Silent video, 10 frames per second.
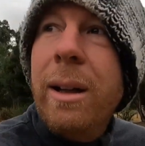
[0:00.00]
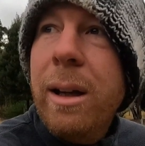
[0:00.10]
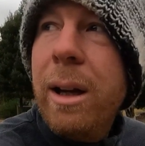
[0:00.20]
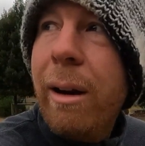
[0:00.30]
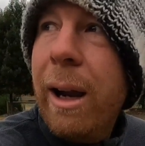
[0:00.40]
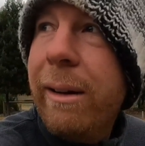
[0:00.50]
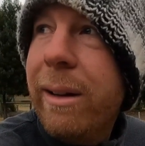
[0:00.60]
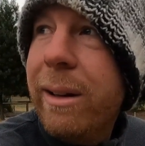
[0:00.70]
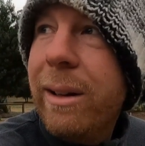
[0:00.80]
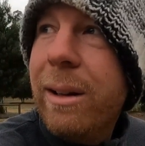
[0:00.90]
Anyway,
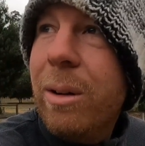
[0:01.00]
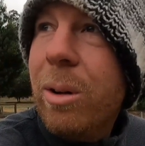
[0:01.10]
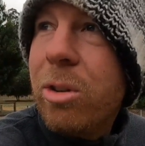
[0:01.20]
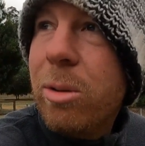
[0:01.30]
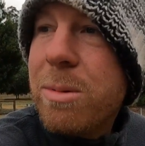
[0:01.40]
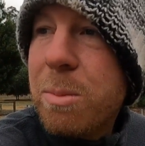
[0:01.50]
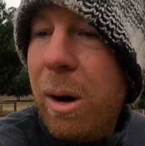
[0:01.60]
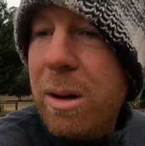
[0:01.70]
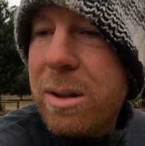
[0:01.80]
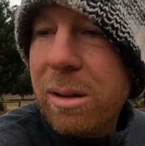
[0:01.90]
awesome
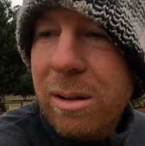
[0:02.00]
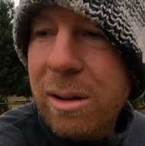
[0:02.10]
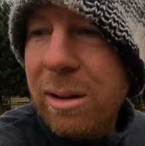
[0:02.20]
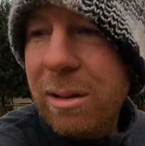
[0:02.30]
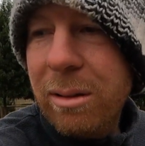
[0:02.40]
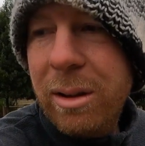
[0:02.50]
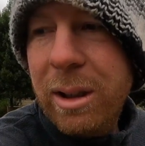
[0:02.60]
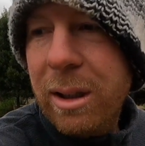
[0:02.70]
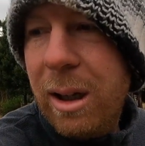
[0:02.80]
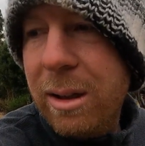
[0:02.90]
spot.
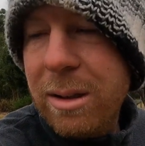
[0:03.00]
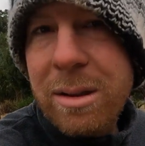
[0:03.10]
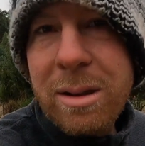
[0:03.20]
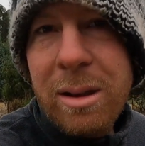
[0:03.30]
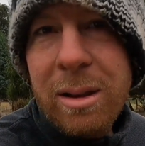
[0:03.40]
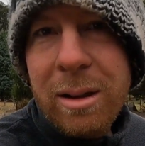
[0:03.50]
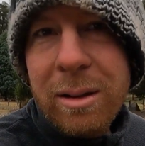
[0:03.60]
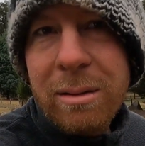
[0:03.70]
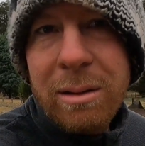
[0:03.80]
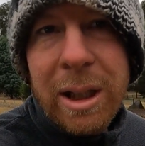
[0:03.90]
Really like this,
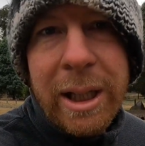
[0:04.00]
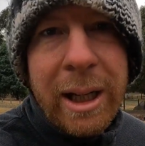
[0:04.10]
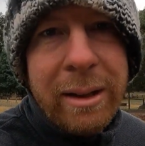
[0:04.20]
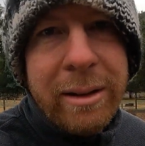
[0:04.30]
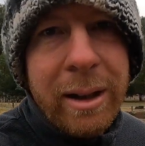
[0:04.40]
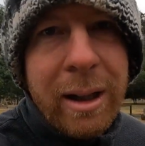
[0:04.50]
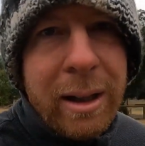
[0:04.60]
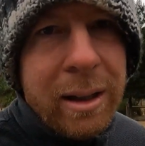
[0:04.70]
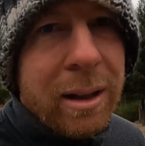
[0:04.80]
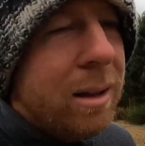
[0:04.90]
so we'll head out
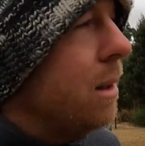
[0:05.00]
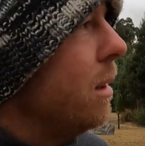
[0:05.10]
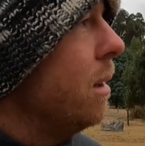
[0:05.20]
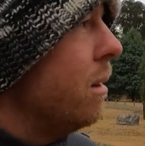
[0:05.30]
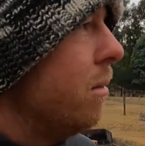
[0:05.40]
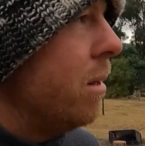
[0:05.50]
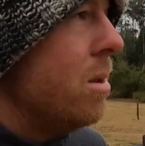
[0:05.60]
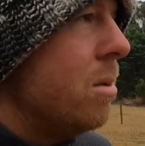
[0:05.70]
today very